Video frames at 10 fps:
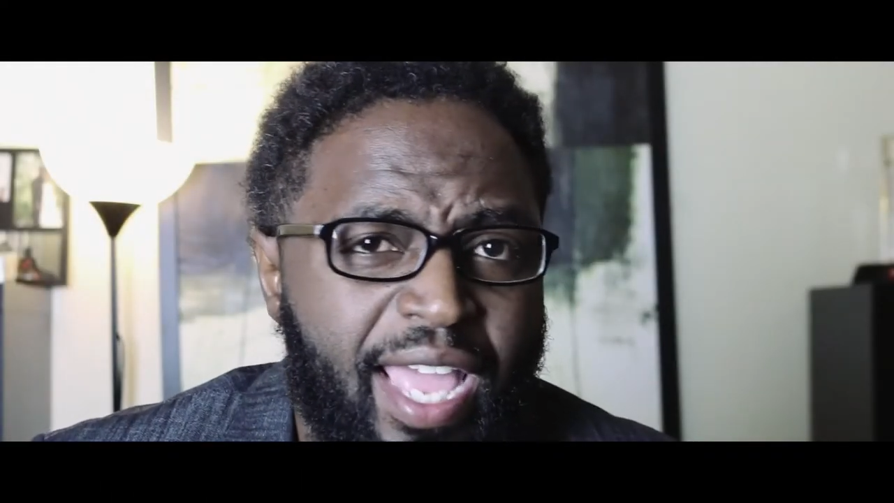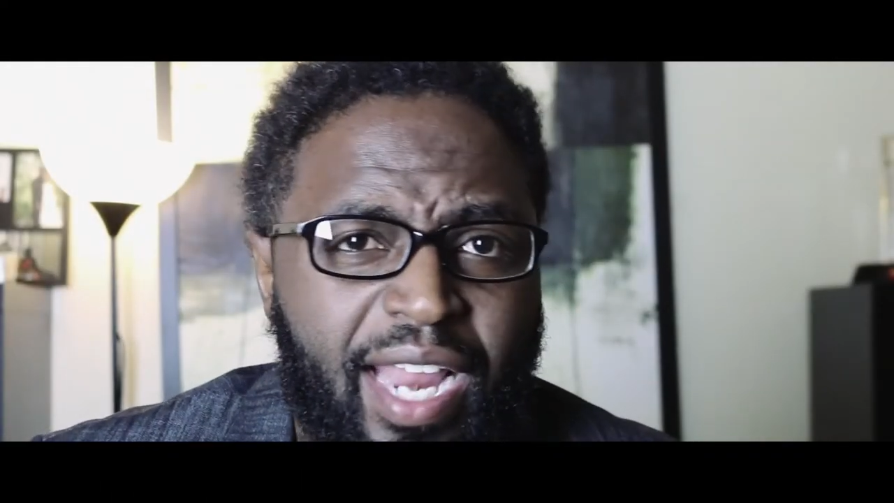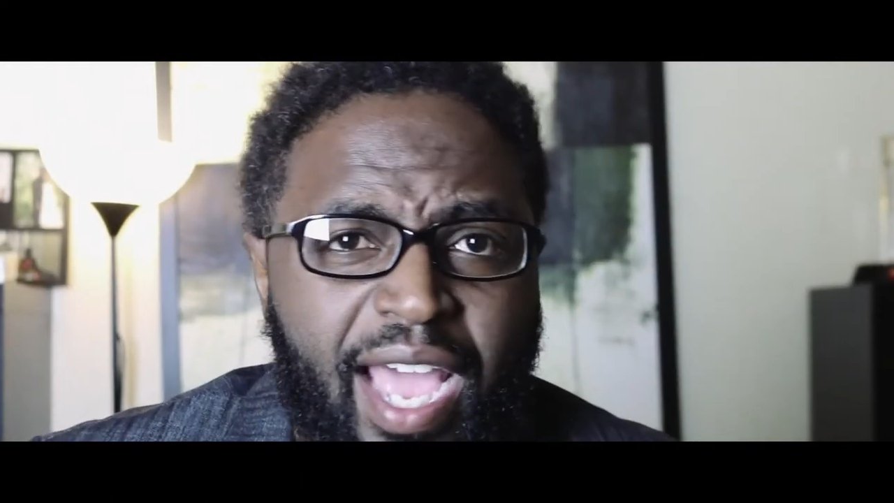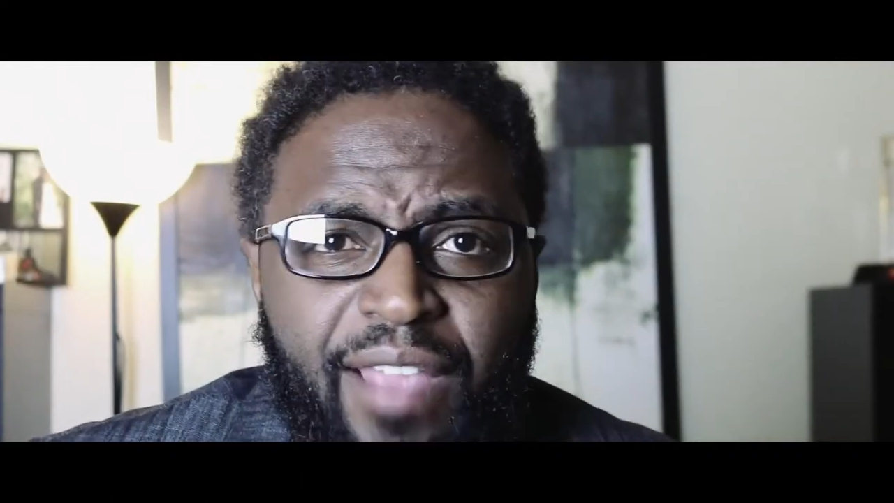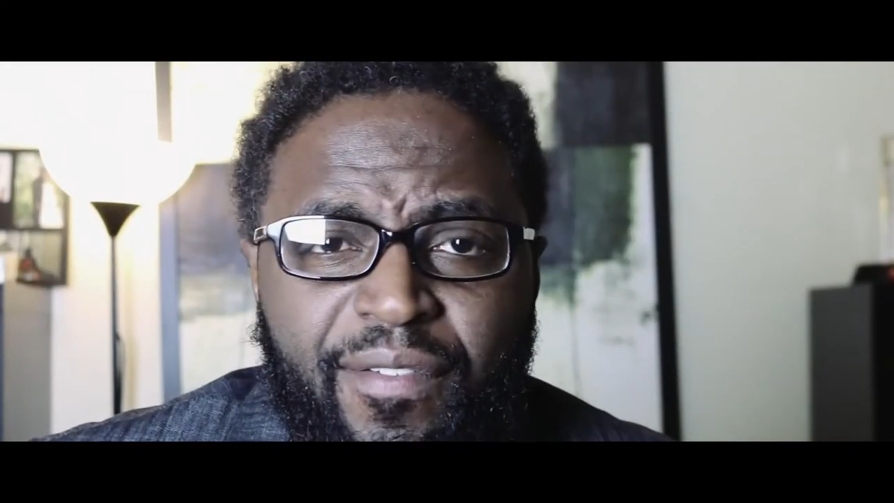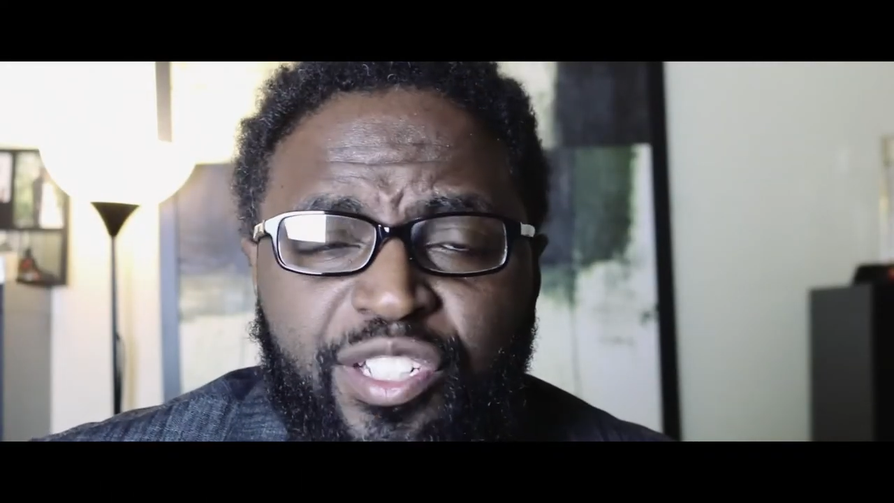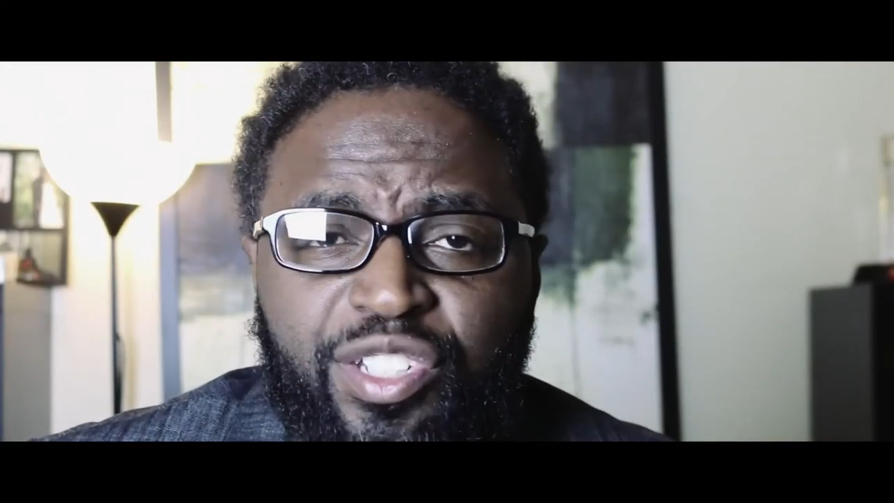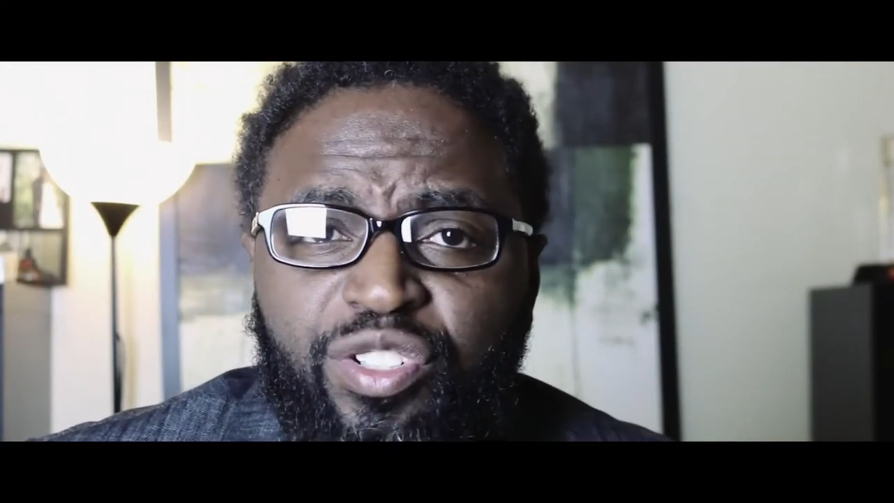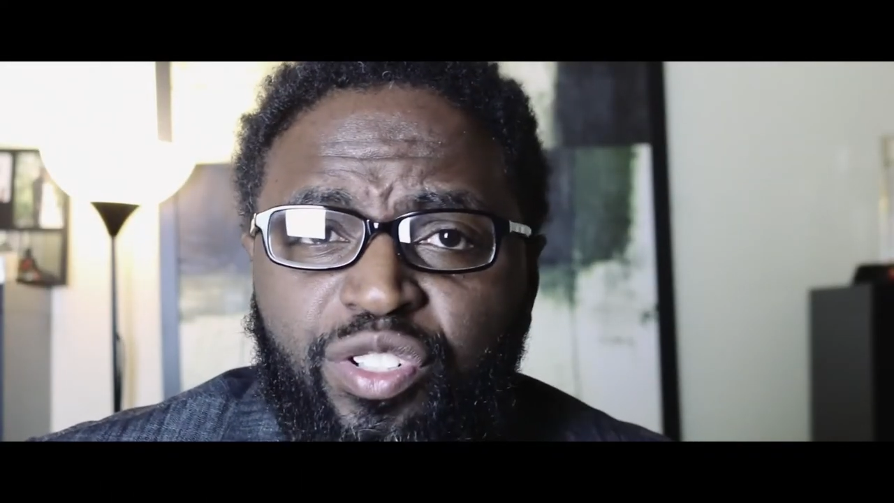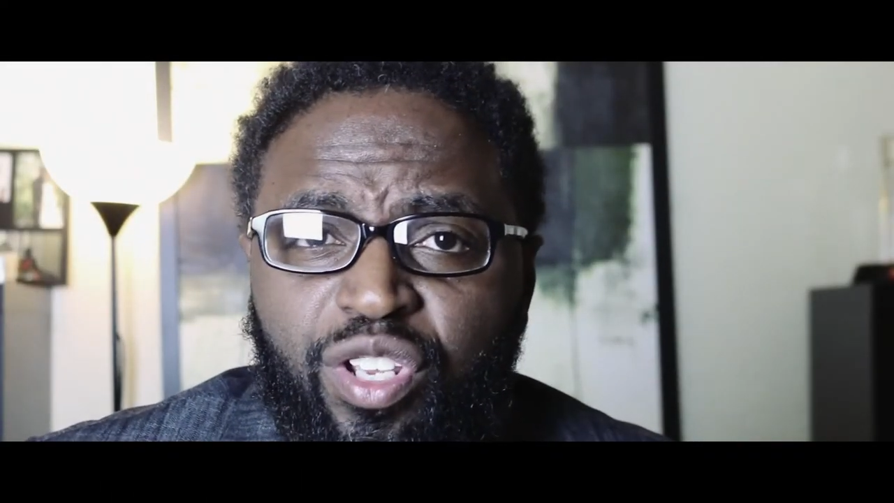iVision
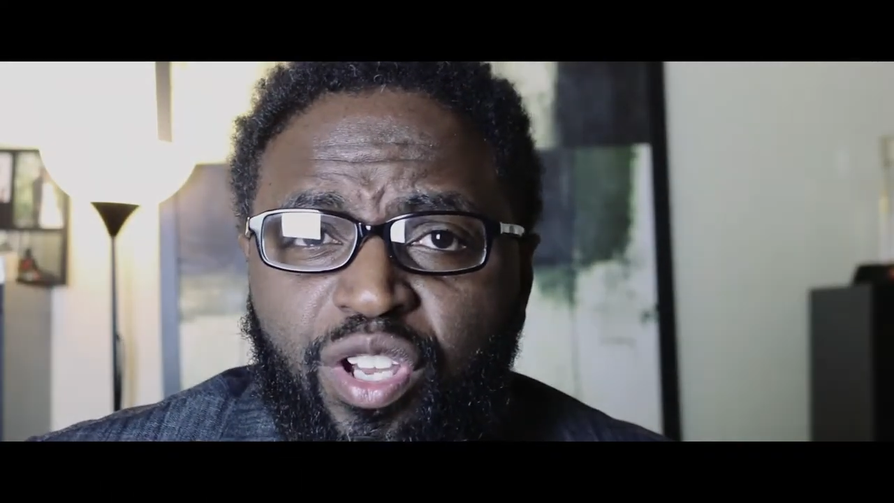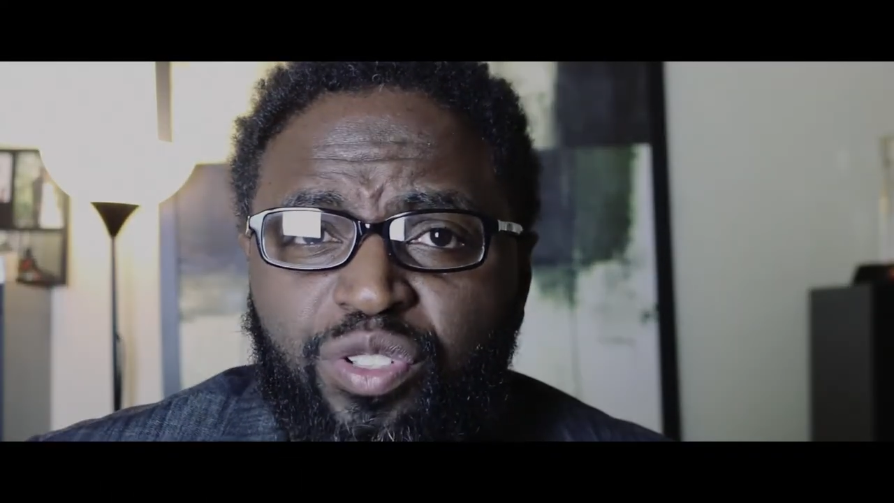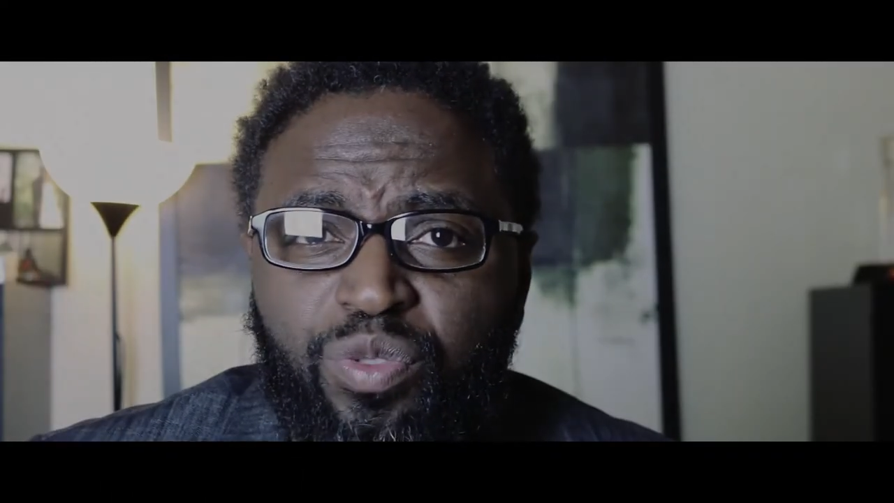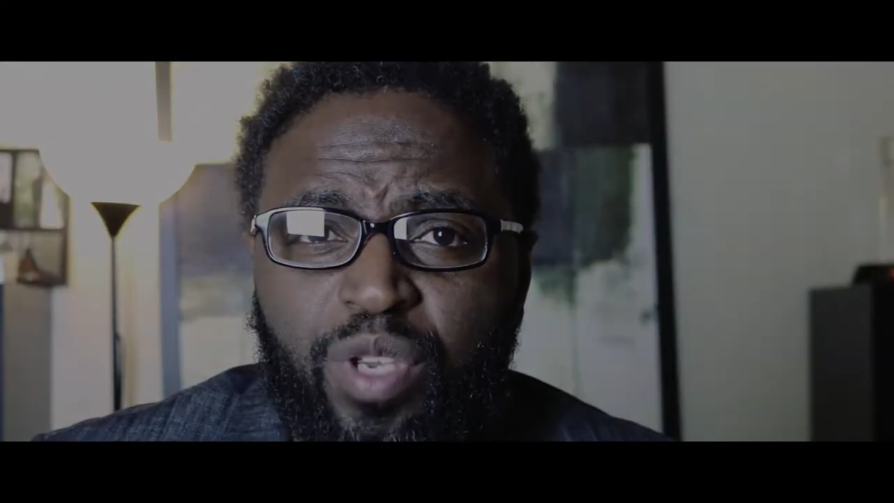Studios, we